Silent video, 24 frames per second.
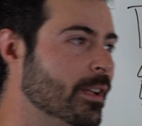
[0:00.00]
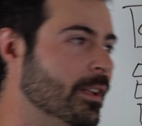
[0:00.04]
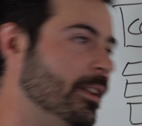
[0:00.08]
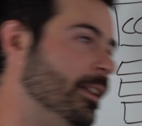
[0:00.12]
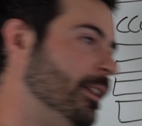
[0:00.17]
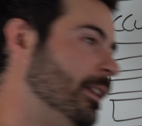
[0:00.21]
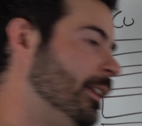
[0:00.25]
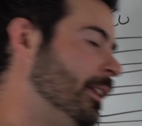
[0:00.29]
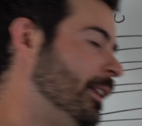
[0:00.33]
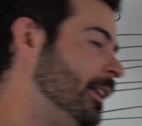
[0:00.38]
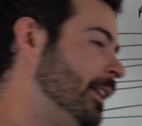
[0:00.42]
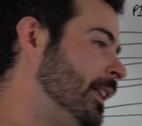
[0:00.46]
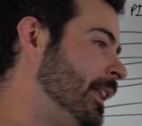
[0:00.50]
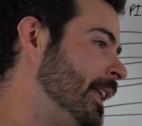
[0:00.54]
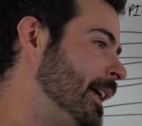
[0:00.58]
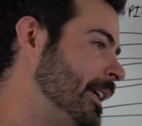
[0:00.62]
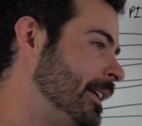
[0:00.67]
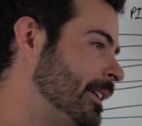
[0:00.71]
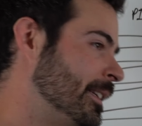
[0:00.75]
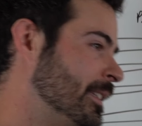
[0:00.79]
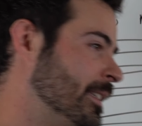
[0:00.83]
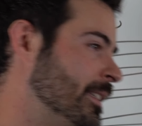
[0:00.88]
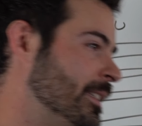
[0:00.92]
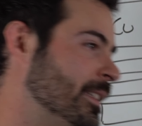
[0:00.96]

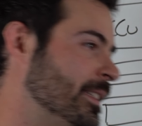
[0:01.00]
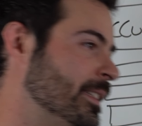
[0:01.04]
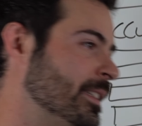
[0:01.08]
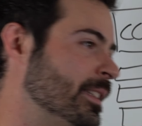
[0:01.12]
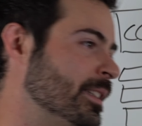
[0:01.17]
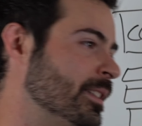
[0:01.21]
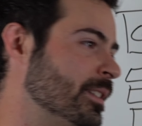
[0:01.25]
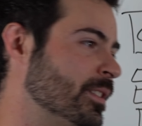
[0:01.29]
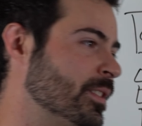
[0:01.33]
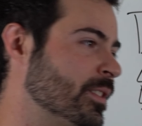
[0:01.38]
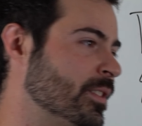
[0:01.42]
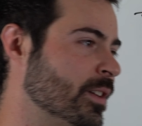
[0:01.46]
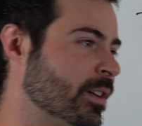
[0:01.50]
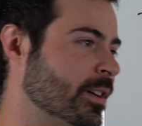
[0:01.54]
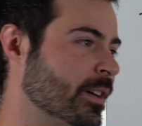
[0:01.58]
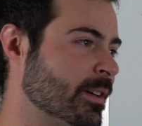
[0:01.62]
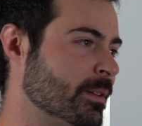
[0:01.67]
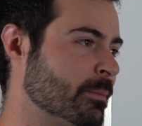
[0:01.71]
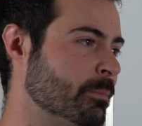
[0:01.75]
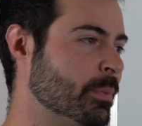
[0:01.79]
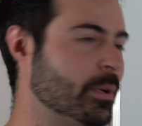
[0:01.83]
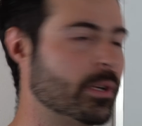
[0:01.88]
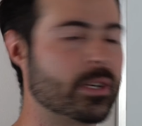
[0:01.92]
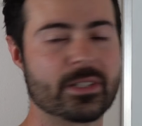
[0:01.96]
let's
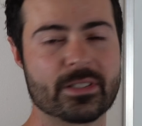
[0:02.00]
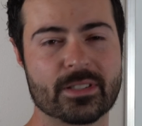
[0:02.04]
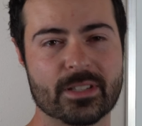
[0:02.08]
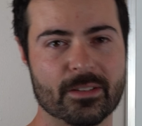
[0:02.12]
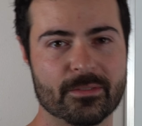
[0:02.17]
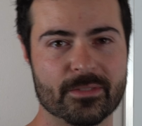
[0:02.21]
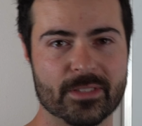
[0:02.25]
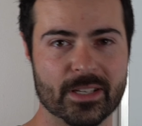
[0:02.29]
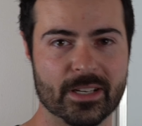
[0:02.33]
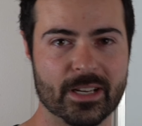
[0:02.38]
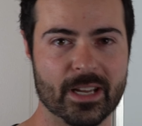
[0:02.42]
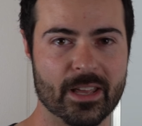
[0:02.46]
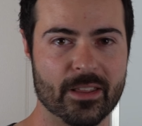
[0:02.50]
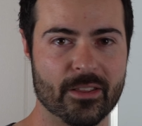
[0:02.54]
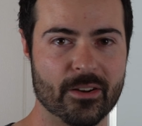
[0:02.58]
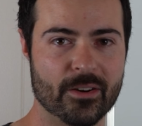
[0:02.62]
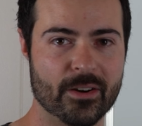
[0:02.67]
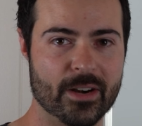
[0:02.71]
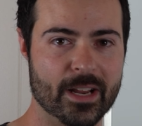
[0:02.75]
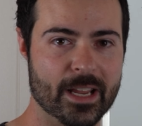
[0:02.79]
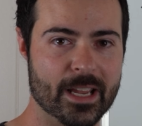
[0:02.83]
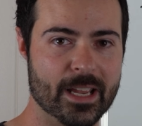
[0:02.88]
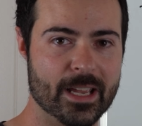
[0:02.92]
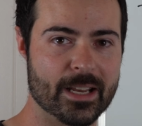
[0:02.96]
start putting stuff
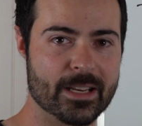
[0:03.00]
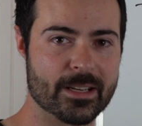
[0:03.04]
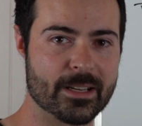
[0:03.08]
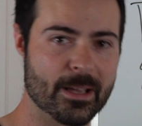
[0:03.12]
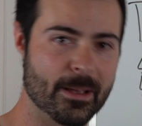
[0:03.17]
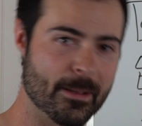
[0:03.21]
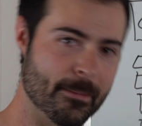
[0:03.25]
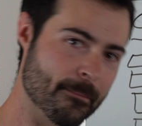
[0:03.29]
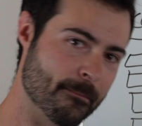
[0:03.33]
together and